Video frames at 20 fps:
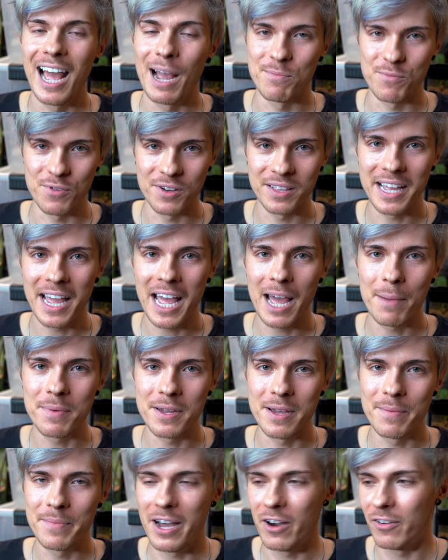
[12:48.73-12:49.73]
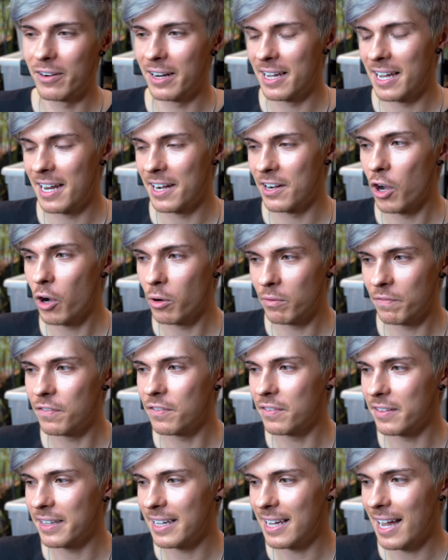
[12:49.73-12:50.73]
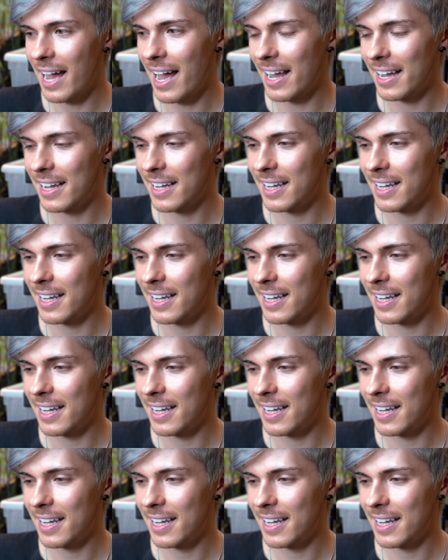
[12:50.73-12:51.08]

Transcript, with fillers: I'm really happy about it, and hopefully I